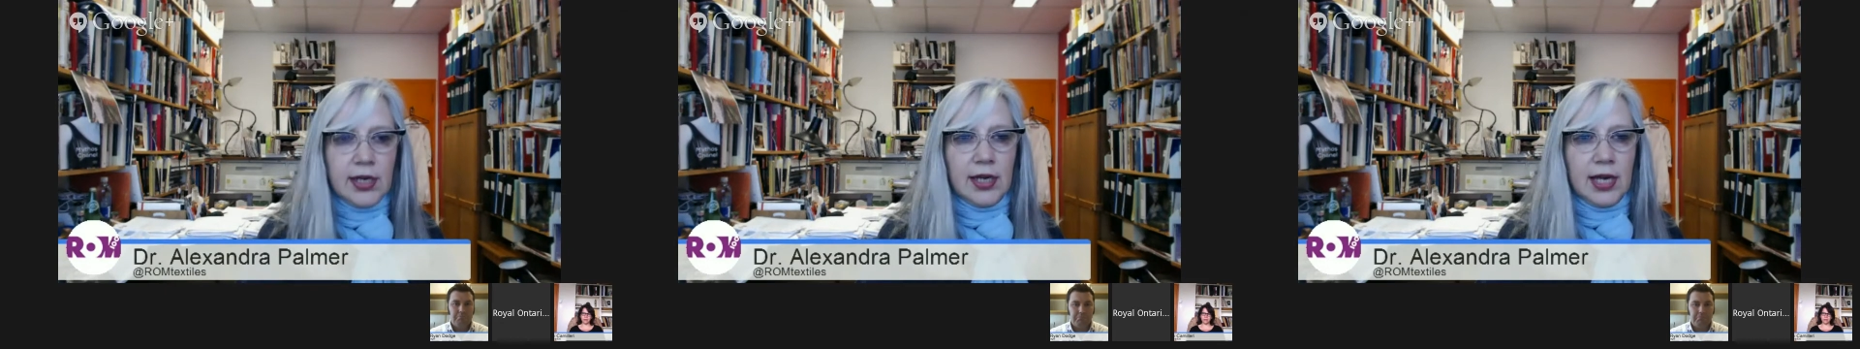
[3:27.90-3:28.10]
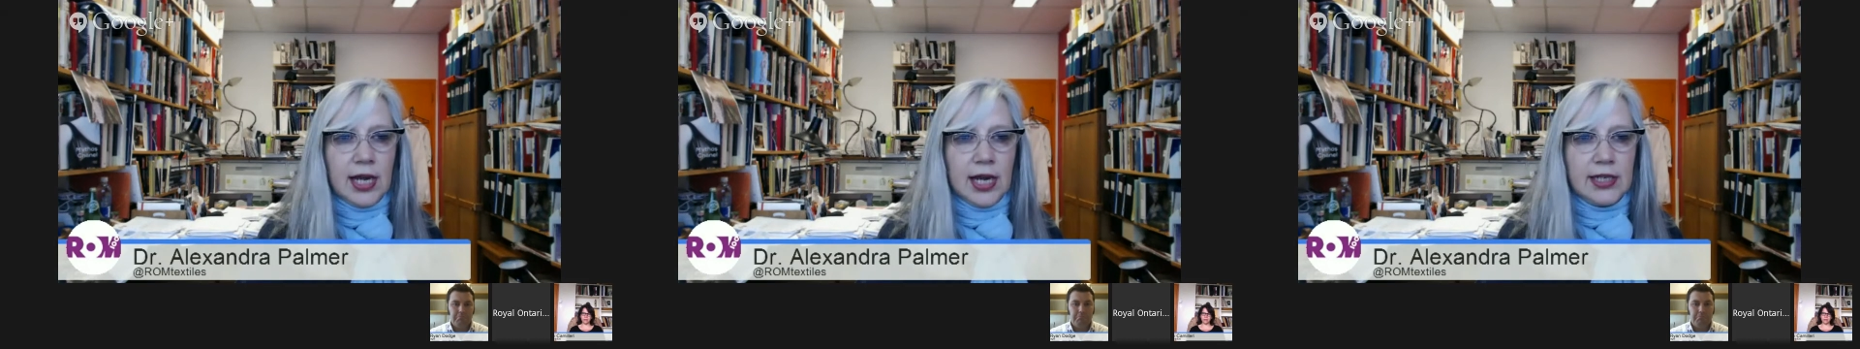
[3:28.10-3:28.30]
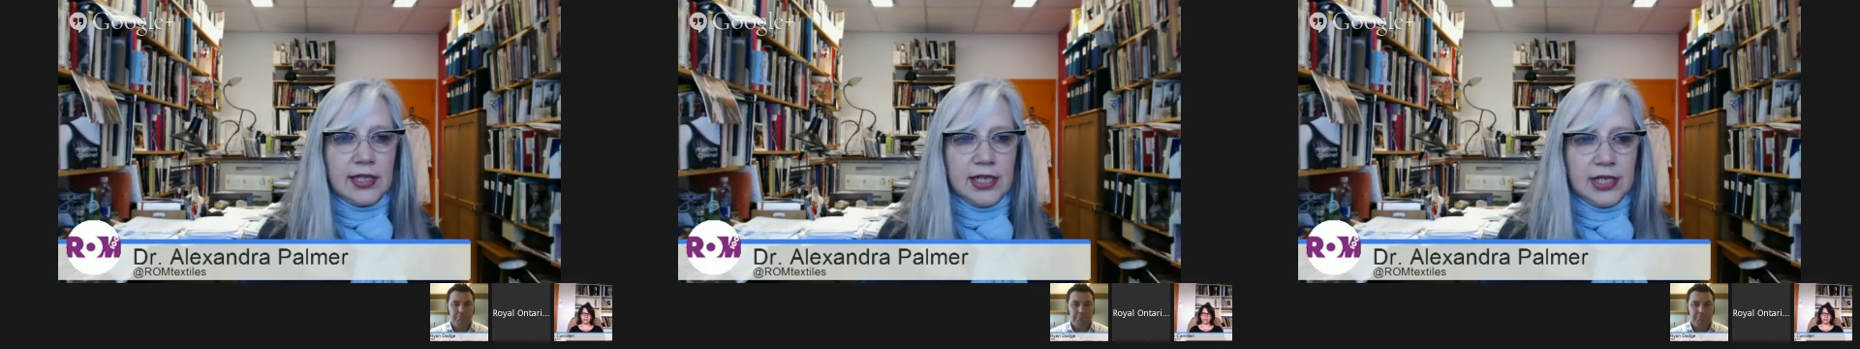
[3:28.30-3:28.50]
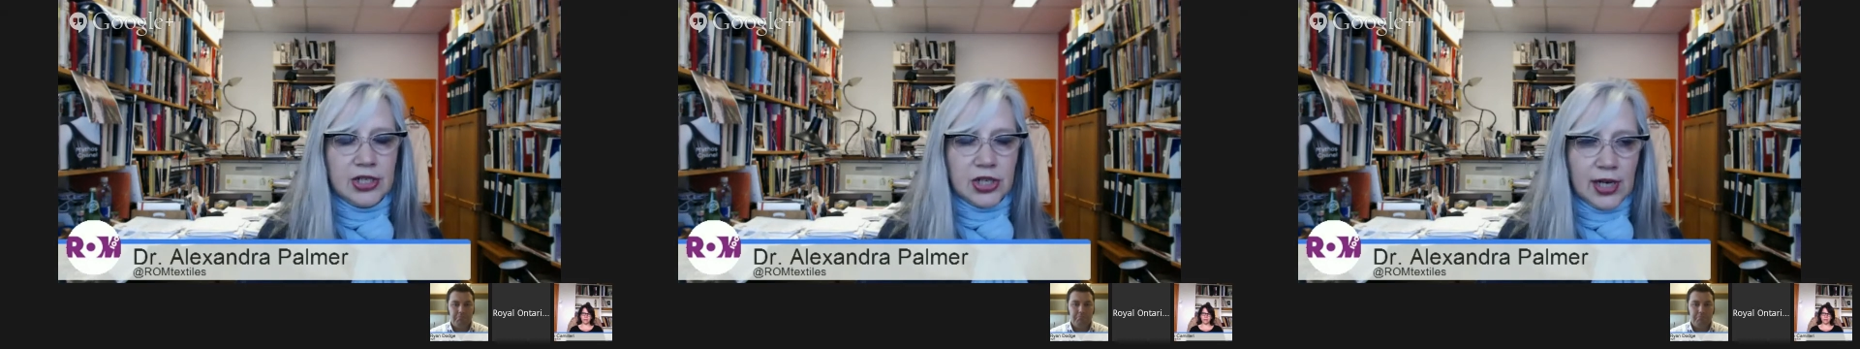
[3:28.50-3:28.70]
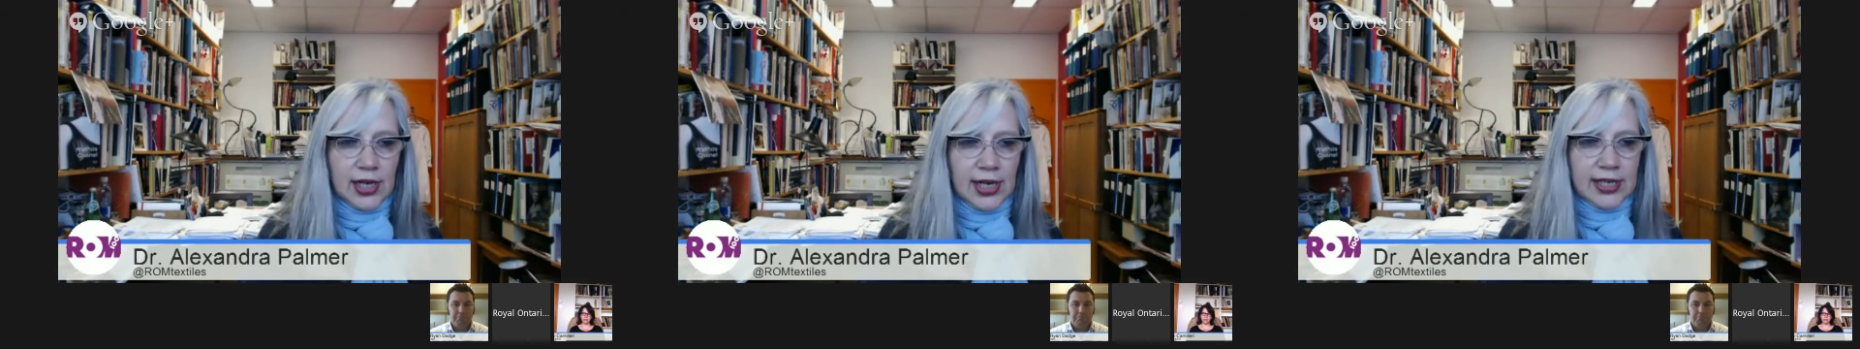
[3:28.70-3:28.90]
And I
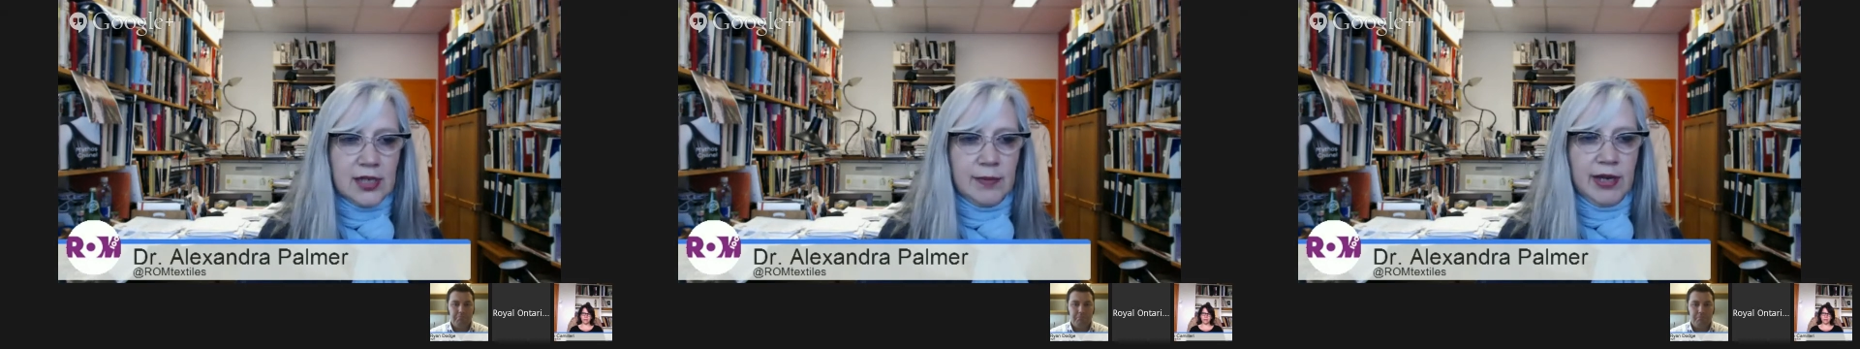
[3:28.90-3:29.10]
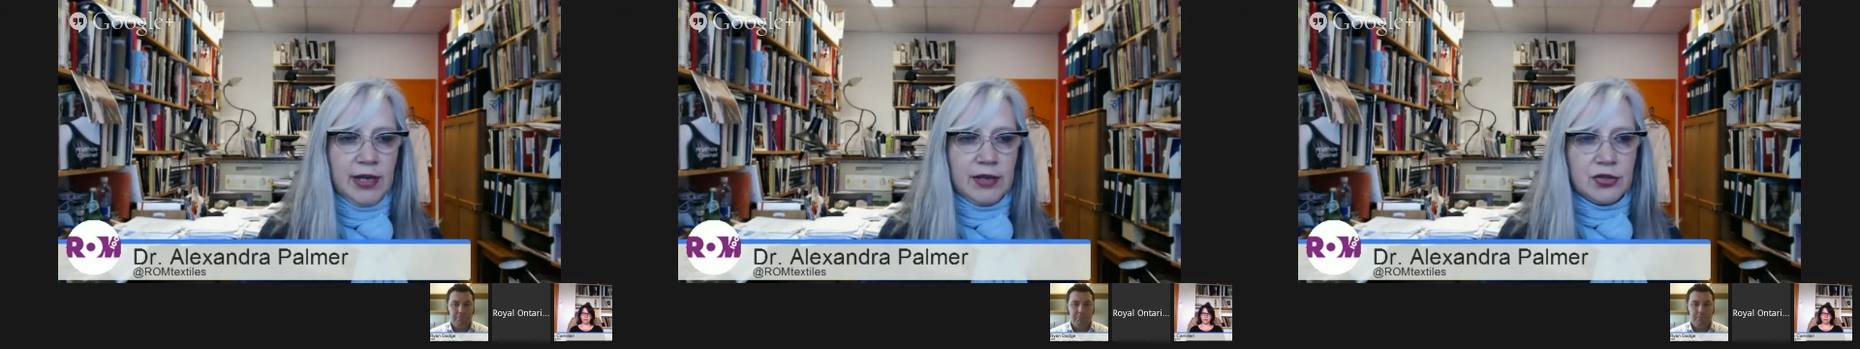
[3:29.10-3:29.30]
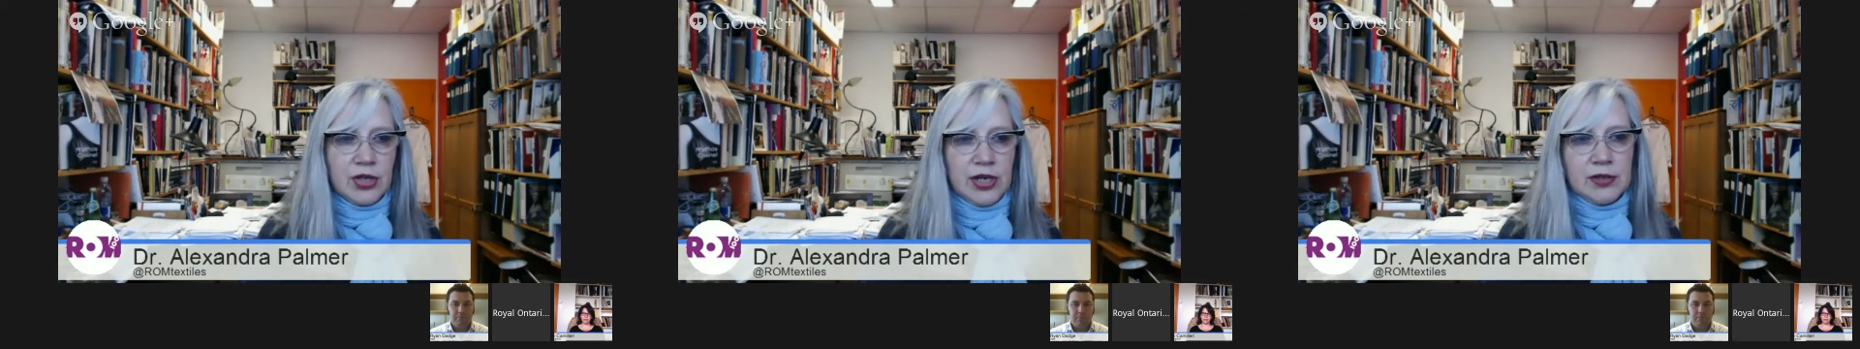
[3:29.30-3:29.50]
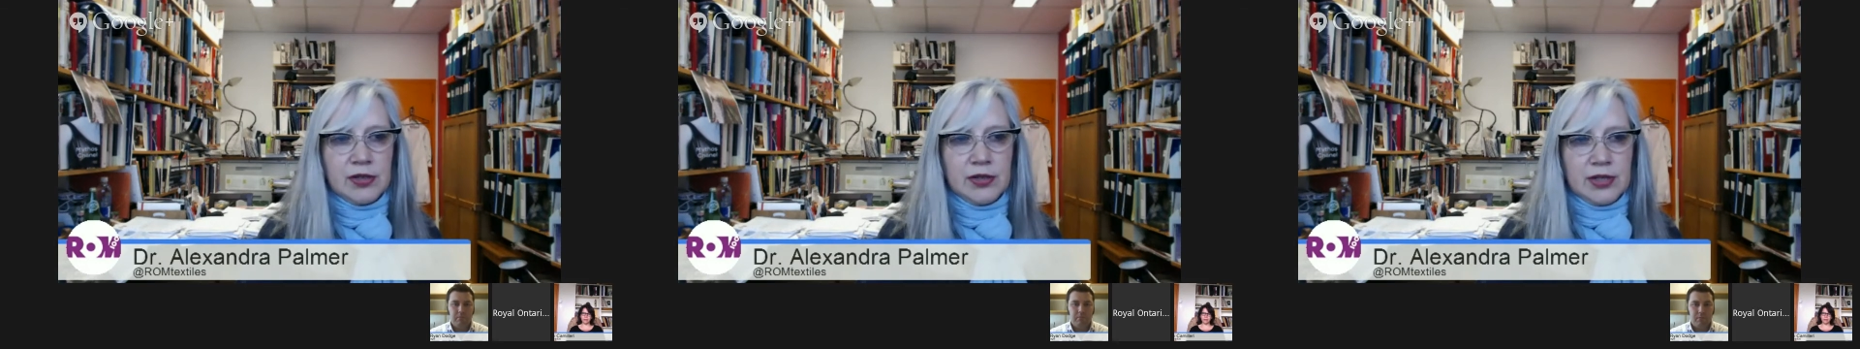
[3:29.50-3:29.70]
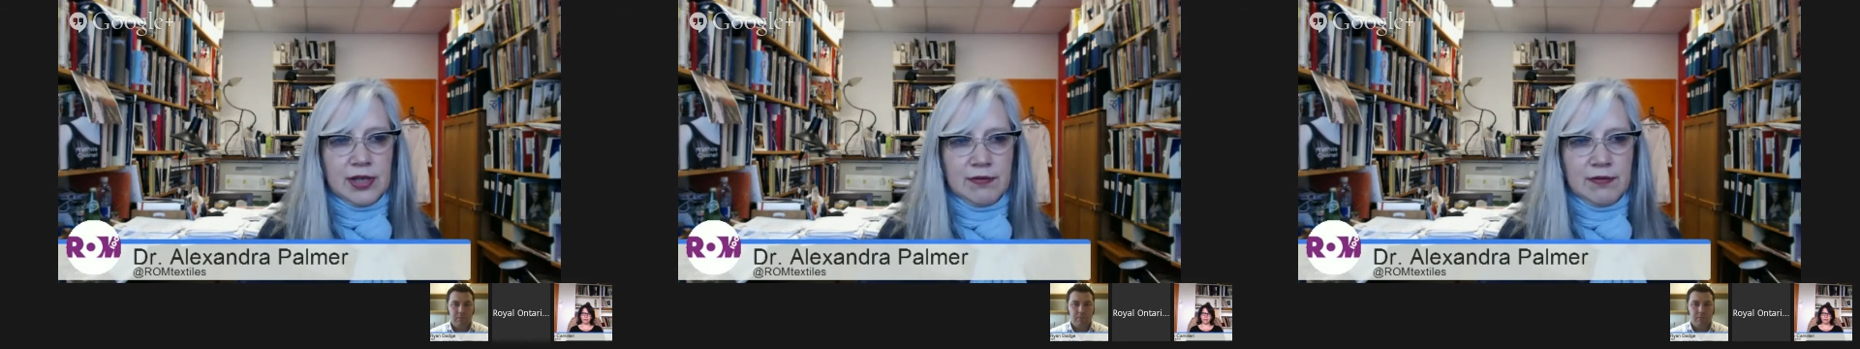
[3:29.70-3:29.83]
teach a class about trousers.